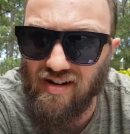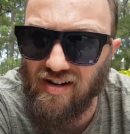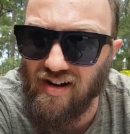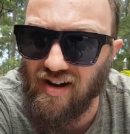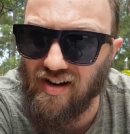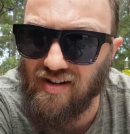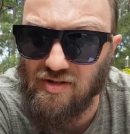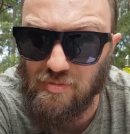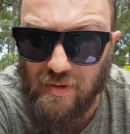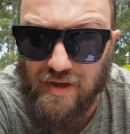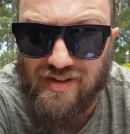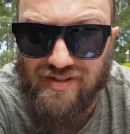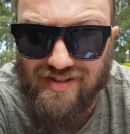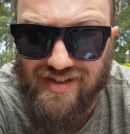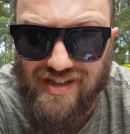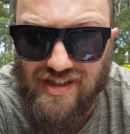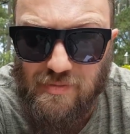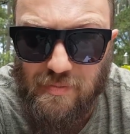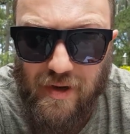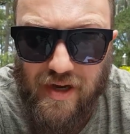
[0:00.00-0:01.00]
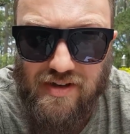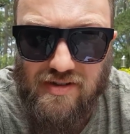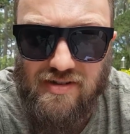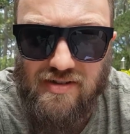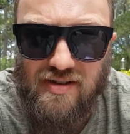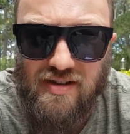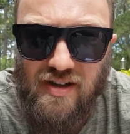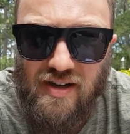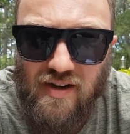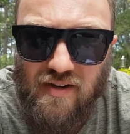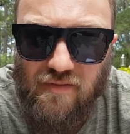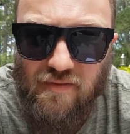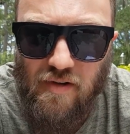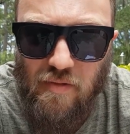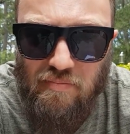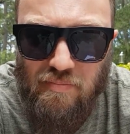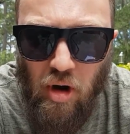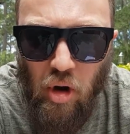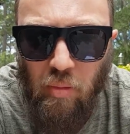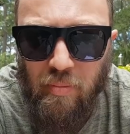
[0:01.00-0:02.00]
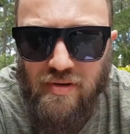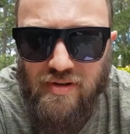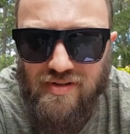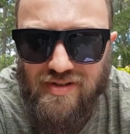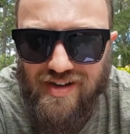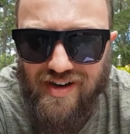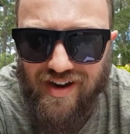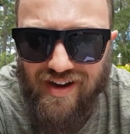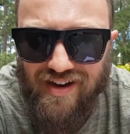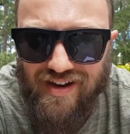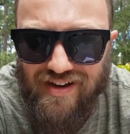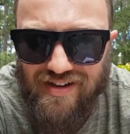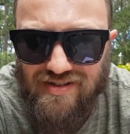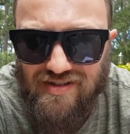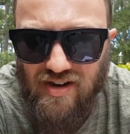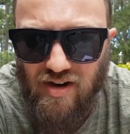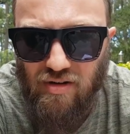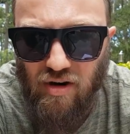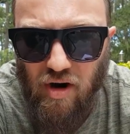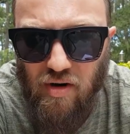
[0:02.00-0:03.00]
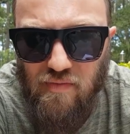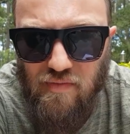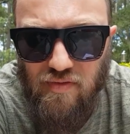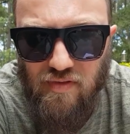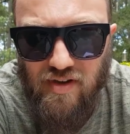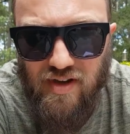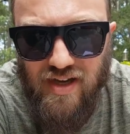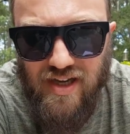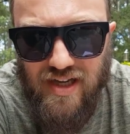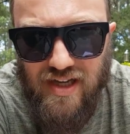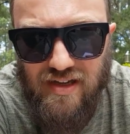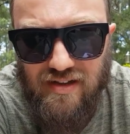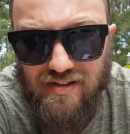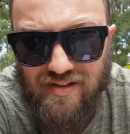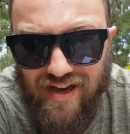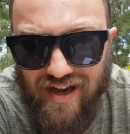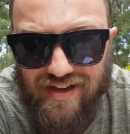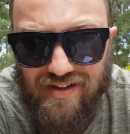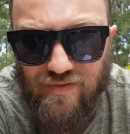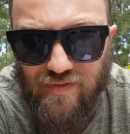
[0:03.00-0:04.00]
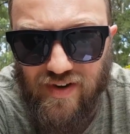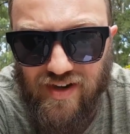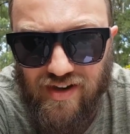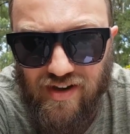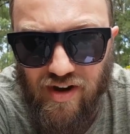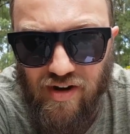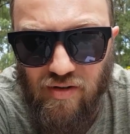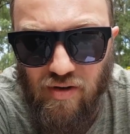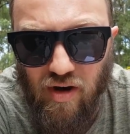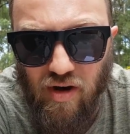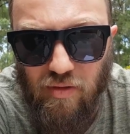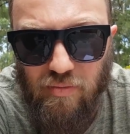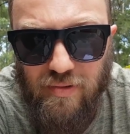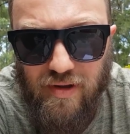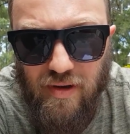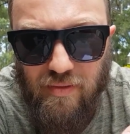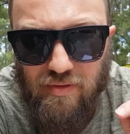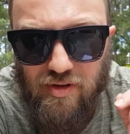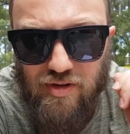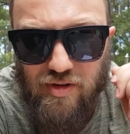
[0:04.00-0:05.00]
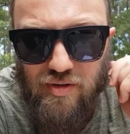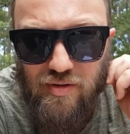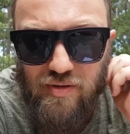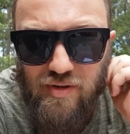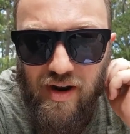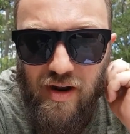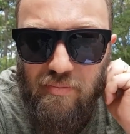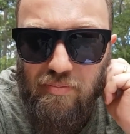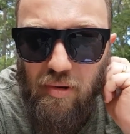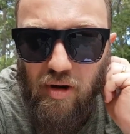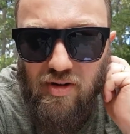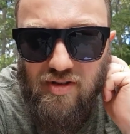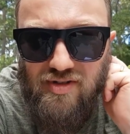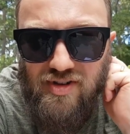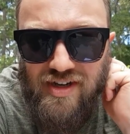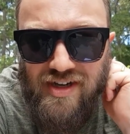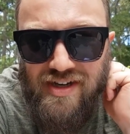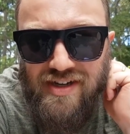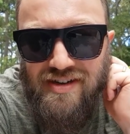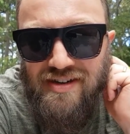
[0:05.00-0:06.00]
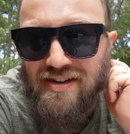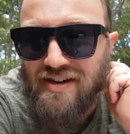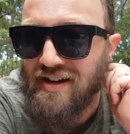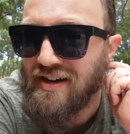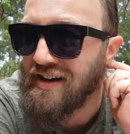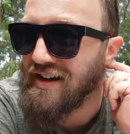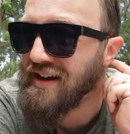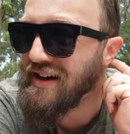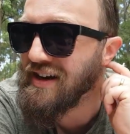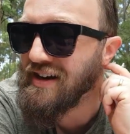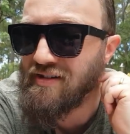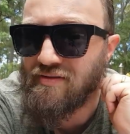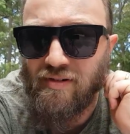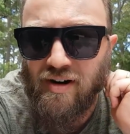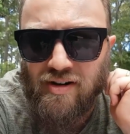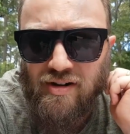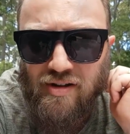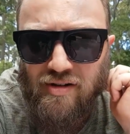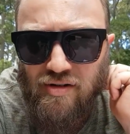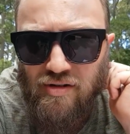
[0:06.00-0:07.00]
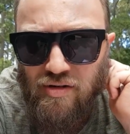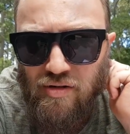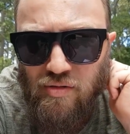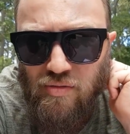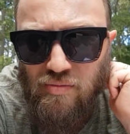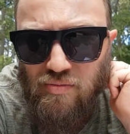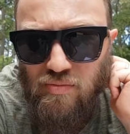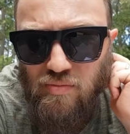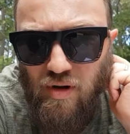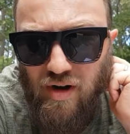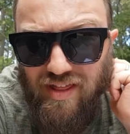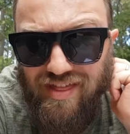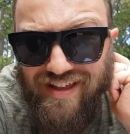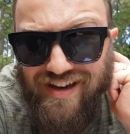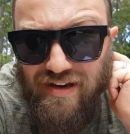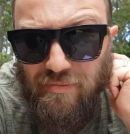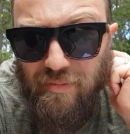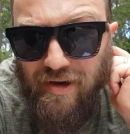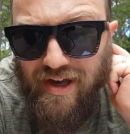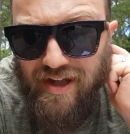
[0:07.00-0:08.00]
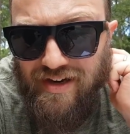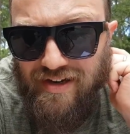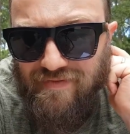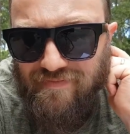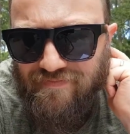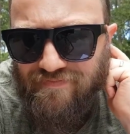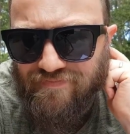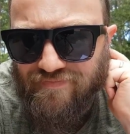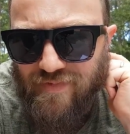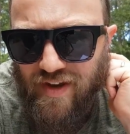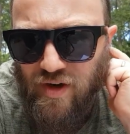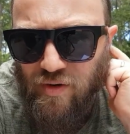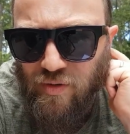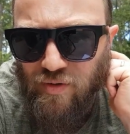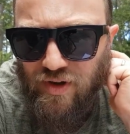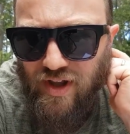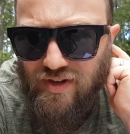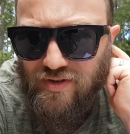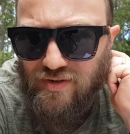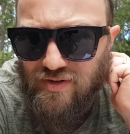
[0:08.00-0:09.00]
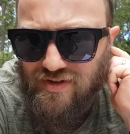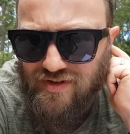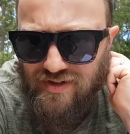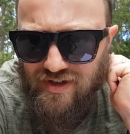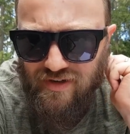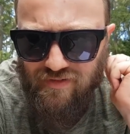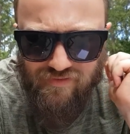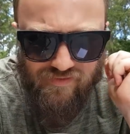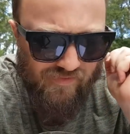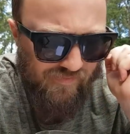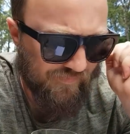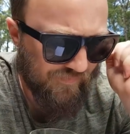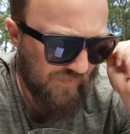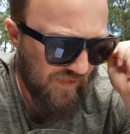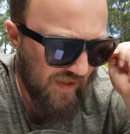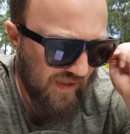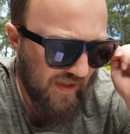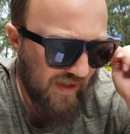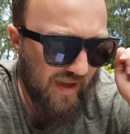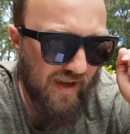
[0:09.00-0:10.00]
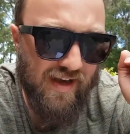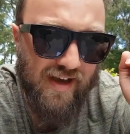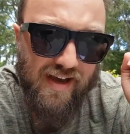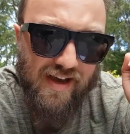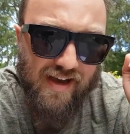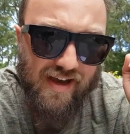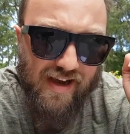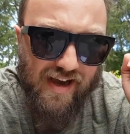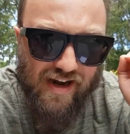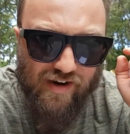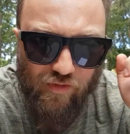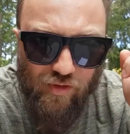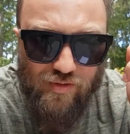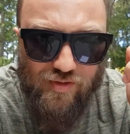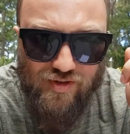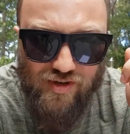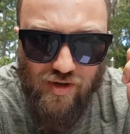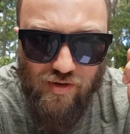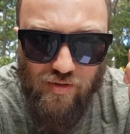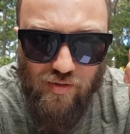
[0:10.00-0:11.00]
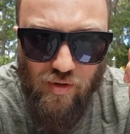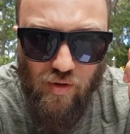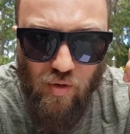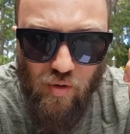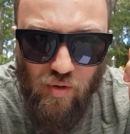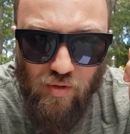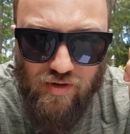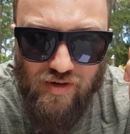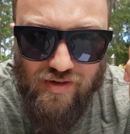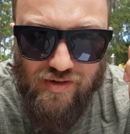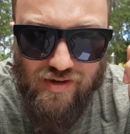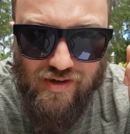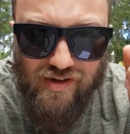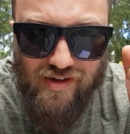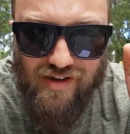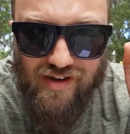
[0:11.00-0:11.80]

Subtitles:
has been dispatched from Melbourne today, so hopefully next video I'll be able to do an unboxing, run you through what I think about it and all that sort of stuff. And I've also ordered,